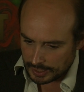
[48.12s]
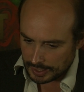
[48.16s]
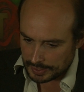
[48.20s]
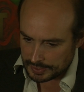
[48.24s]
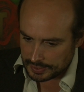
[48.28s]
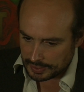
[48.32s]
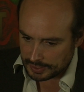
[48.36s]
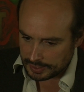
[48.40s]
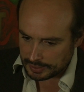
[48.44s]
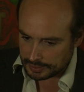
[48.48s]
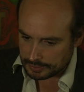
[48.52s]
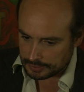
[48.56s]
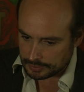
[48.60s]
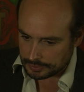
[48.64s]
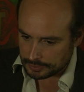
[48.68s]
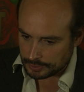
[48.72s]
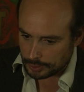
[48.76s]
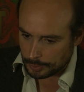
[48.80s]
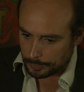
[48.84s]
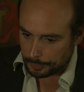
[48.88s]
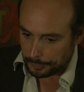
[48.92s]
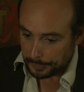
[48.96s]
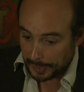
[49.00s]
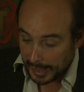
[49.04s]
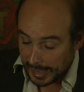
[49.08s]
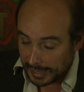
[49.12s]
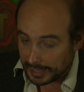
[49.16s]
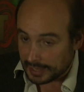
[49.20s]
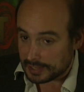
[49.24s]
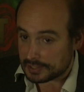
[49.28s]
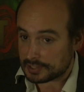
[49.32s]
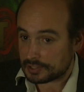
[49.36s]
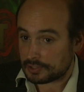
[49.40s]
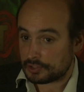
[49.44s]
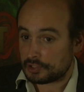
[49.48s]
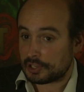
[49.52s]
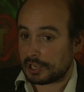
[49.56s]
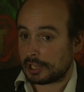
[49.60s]
And then I got back
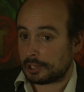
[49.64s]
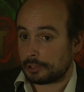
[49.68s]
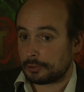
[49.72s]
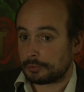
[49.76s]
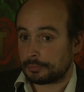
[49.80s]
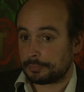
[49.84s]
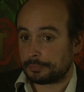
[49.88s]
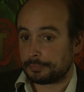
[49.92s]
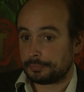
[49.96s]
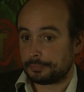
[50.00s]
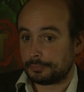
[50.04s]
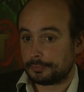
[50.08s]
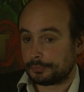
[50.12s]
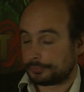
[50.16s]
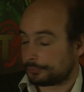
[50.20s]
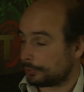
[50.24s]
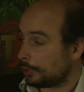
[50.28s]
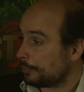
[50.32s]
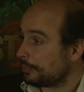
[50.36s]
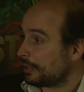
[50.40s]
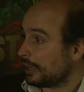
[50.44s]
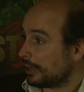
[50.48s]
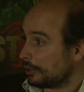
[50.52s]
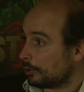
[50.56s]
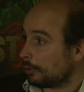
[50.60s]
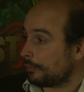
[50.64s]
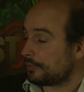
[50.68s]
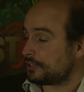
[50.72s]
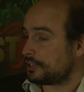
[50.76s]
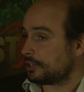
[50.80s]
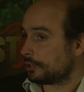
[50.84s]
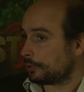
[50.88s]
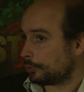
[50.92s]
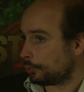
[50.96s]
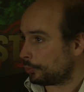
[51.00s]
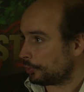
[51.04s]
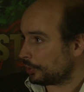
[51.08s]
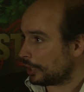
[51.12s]
into giallo from that, and obviously
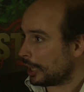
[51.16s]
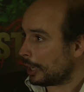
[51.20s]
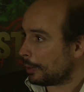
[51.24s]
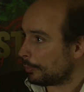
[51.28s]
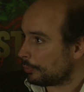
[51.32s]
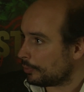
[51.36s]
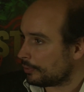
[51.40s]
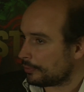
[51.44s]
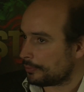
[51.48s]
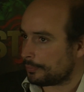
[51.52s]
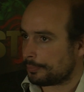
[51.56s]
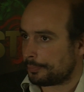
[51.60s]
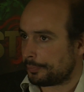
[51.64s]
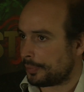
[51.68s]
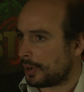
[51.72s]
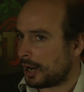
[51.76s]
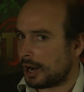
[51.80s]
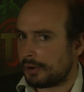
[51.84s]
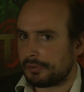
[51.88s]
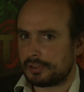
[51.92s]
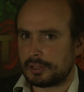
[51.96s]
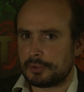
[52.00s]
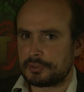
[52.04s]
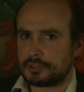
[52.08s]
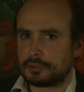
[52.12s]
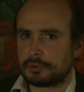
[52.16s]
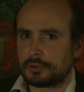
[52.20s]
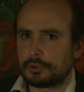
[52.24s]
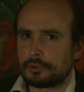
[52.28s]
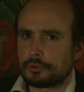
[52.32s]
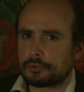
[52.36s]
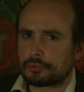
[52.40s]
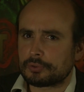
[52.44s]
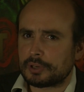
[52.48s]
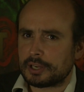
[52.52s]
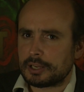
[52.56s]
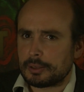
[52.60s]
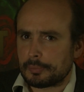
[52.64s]
caught up with Bava. There was a
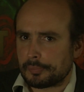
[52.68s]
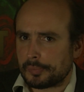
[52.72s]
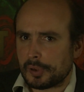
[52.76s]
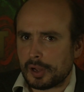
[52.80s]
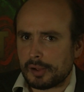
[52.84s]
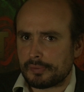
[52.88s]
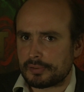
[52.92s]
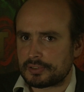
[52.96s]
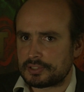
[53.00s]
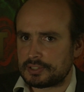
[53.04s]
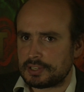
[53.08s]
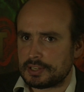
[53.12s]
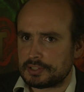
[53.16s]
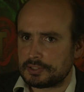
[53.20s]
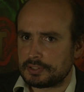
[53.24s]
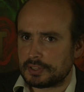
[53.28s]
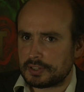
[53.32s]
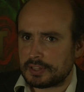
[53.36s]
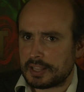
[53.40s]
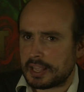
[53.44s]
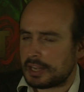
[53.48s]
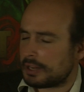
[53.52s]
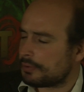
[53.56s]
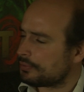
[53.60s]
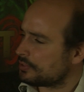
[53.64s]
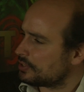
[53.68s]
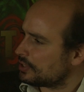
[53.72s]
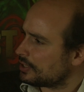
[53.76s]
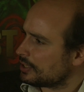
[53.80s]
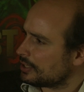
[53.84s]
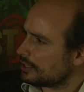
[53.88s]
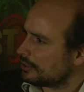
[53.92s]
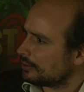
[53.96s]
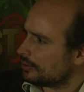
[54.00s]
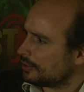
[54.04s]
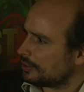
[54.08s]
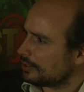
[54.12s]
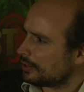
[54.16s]
great Bava season at the
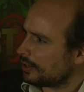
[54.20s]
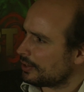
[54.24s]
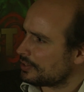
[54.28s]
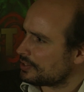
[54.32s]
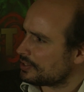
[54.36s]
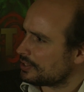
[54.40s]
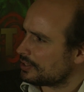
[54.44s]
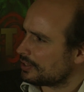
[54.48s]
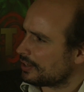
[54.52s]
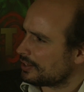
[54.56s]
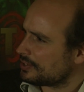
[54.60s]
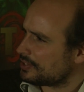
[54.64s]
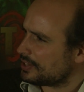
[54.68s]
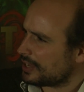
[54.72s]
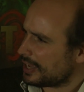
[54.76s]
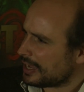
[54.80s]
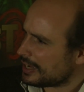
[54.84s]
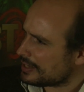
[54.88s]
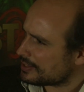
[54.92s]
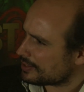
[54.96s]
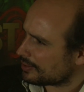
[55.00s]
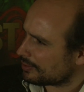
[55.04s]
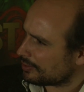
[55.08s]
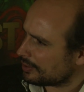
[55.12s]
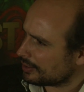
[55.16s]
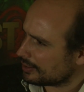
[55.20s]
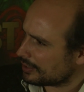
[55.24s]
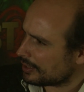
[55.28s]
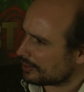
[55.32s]
NFT in 1998, I think.